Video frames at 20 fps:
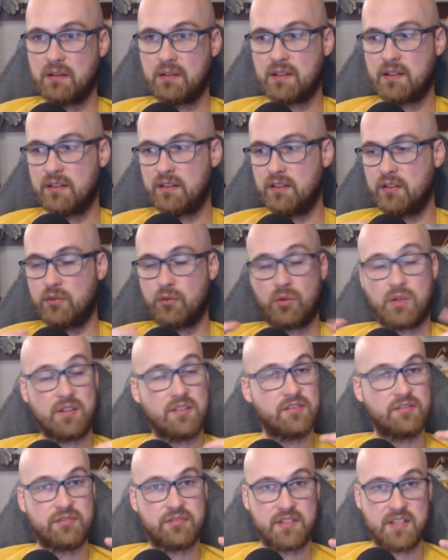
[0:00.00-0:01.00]
because it was one
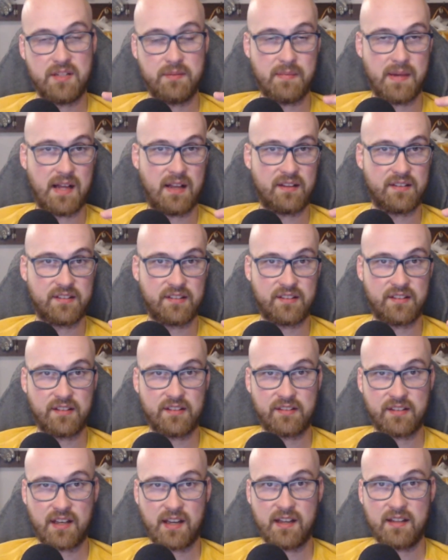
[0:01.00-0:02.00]
of Team Malice's
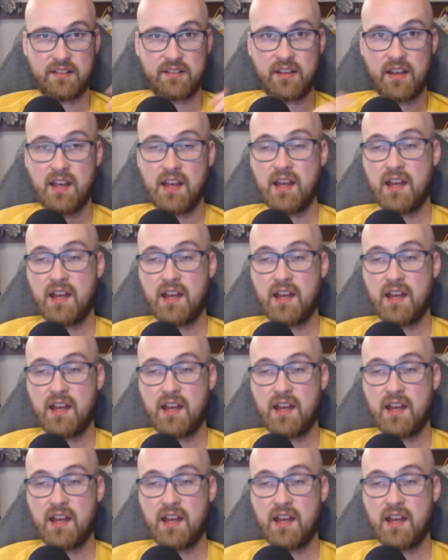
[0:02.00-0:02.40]
designs,